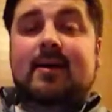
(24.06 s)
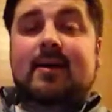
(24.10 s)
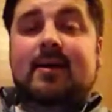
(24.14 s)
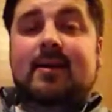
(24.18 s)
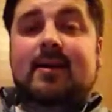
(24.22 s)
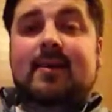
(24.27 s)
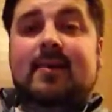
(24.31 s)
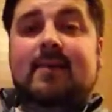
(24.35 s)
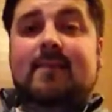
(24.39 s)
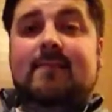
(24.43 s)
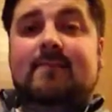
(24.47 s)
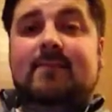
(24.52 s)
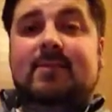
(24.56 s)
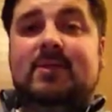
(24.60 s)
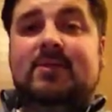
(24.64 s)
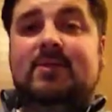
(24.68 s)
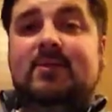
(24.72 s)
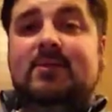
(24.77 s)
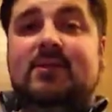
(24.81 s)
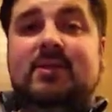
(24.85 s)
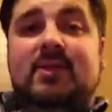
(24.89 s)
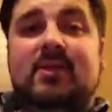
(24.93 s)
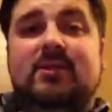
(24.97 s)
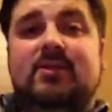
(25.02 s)
So
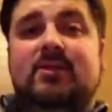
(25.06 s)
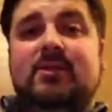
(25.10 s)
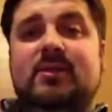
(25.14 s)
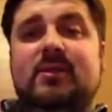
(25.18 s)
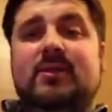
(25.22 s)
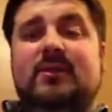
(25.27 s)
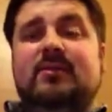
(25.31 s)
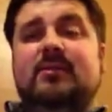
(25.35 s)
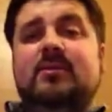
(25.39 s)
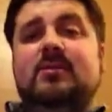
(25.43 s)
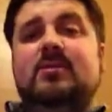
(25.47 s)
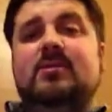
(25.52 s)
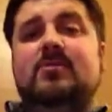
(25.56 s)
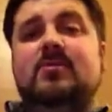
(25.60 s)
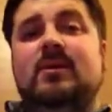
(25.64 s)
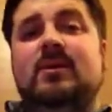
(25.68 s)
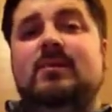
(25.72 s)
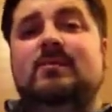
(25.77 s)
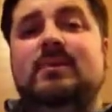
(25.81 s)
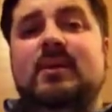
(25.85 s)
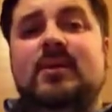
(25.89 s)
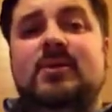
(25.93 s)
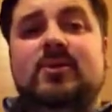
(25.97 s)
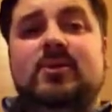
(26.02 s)
essentially,
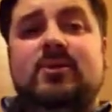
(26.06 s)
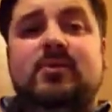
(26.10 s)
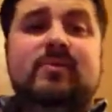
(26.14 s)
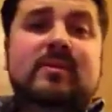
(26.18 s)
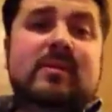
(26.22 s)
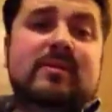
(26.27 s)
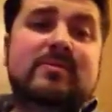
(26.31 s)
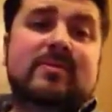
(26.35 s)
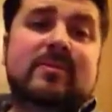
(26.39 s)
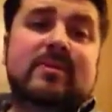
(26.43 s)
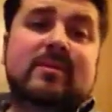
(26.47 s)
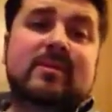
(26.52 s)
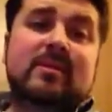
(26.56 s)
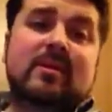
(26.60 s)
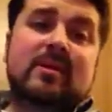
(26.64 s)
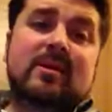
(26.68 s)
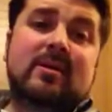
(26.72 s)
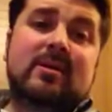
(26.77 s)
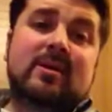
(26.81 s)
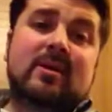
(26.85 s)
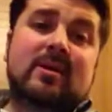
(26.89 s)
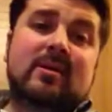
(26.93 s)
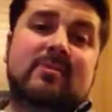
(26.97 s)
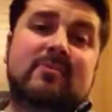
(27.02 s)
it measures people
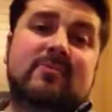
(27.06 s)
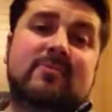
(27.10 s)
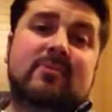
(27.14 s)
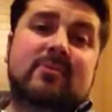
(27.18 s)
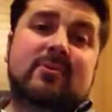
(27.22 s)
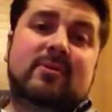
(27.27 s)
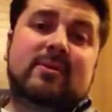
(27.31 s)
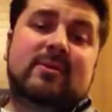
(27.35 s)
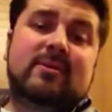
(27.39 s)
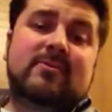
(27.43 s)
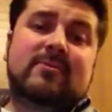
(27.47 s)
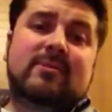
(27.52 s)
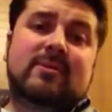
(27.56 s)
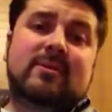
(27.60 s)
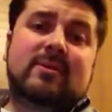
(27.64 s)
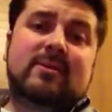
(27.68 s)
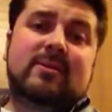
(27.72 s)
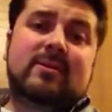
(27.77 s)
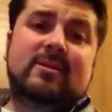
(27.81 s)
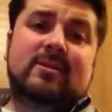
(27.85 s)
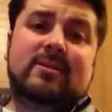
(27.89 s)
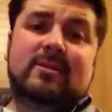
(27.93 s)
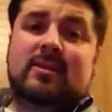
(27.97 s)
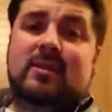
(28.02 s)
on 4 different
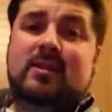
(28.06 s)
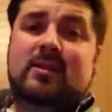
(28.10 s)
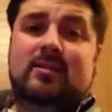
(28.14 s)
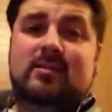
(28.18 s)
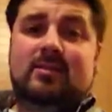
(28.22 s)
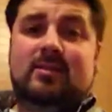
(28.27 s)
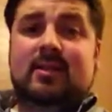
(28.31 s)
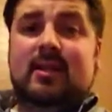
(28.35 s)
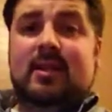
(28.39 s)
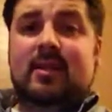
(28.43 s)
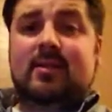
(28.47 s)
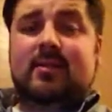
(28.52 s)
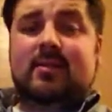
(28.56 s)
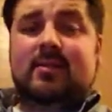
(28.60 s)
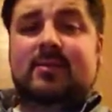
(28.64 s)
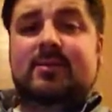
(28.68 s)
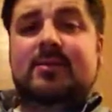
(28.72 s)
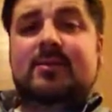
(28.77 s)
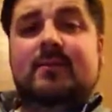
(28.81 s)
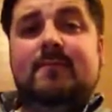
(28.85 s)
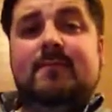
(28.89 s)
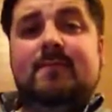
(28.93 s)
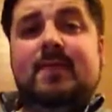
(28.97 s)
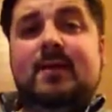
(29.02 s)

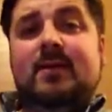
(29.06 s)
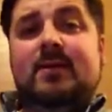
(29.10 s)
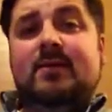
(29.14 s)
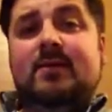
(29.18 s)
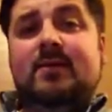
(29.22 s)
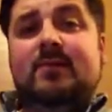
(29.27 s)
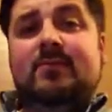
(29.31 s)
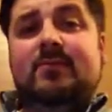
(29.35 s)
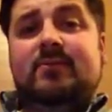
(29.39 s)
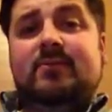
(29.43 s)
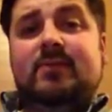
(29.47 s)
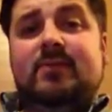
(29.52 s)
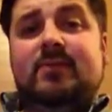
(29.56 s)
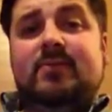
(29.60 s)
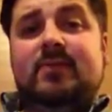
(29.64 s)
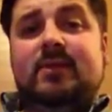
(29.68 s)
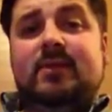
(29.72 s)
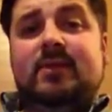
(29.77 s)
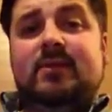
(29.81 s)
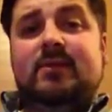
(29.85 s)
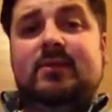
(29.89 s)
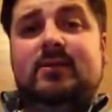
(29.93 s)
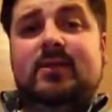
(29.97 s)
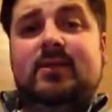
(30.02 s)
scales. The first one
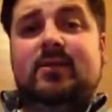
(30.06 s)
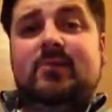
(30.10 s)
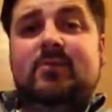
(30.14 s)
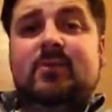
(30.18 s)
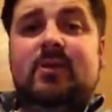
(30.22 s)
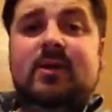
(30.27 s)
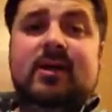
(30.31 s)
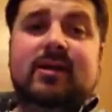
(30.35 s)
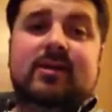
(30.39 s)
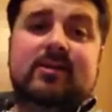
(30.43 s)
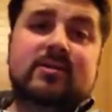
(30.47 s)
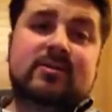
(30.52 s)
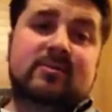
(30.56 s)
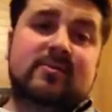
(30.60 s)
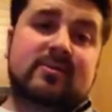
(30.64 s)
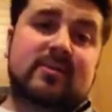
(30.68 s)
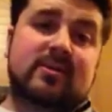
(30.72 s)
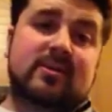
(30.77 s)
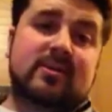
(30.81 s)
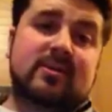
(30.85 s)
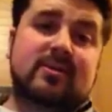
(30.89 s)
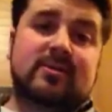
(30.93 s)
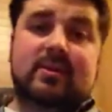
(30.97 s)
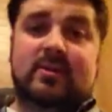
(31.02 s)
is, are you more
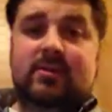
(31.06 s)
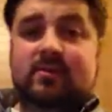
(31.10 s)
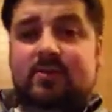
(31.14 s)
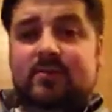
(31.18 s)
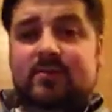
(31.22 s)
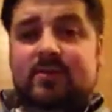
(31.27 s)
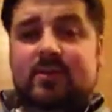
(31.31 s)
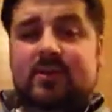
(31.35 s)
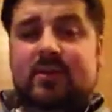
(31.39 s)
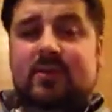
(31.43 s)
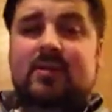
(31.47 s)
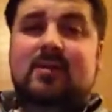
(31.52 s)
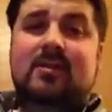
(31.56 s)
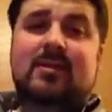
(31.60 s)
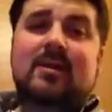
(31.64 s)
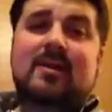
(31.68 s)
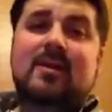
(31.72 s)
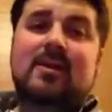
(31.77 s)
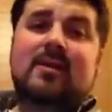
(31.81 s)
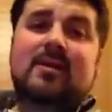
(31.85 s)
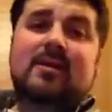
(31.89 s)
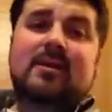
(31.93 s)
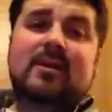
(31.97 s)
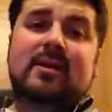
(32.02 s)
extroverted or introverted?
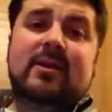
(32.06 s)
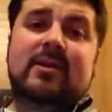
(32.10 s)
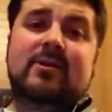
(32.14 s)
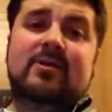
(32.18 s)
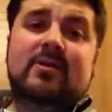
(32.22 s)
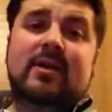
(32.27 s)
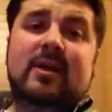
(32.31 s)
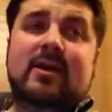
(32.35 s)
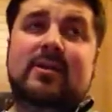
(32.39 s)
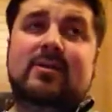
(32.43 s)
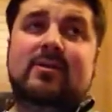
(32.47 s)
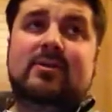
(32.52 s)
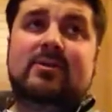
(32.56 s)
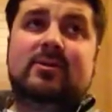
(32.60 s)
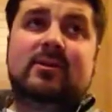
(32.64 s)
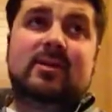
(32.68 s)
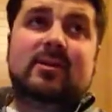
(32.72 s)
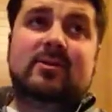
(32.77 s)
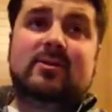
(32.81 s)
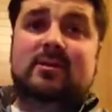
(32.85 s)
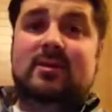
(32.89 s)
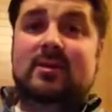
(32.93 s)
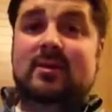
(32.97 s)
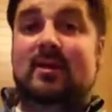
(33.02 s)
Now, you're not
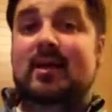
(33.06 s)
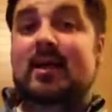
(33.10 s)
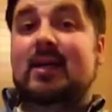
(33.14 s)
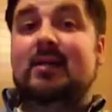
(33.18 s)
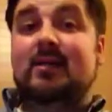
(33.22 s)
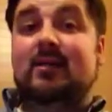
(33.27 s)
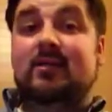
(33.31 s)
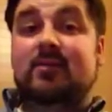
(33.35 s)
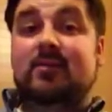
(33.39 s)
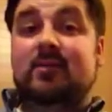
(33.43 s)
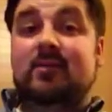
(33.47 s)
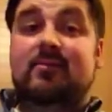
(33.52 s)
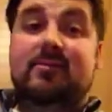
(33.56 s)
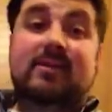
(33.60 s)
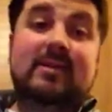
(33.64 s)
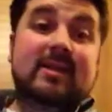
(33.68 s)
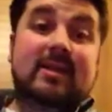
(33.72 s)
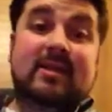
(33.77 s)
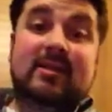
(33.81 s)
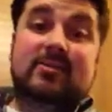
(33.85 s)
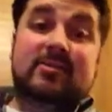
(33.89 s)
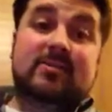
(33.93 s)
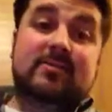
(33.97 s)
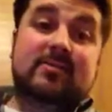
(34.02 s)
just in the category of being
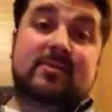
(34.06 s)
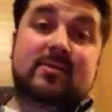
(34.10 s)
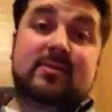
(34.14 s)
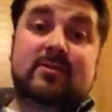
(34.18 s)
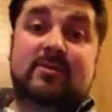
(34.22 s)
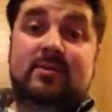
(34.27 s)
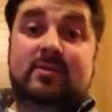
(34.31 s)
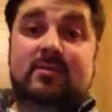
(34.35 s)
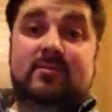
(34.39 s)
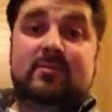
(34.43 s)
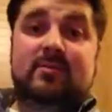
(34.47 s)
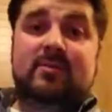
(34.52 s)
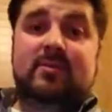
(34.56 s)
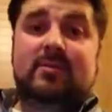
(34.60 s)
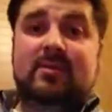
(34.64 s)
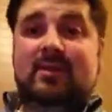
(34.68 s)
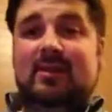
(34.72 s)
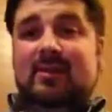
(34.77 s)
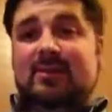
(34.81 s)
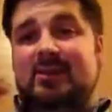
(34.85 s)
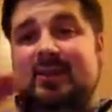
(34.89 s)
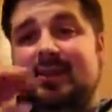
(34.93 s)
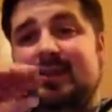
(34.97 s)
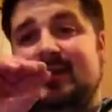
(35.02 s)
extroverted or introverted.
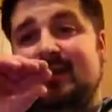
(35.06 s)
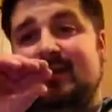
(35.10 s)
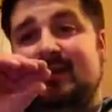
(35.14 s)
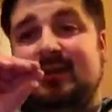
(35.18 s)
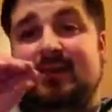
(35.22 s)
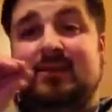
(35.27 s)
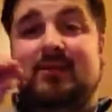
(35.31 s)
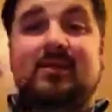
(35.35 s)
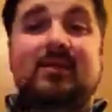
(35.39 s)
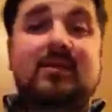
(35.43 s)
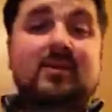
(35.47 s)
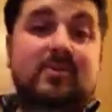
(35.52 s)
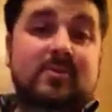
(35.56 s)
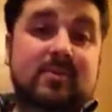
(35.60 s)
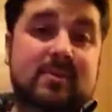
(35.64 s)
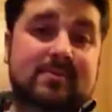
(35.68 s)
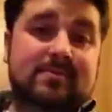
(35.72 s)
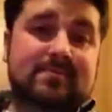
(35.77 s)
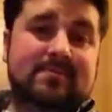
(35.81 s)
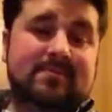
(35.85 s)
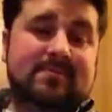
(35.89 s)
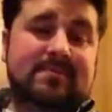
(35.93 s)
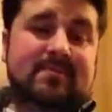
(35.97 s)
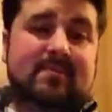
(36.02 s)
It's like a continuum.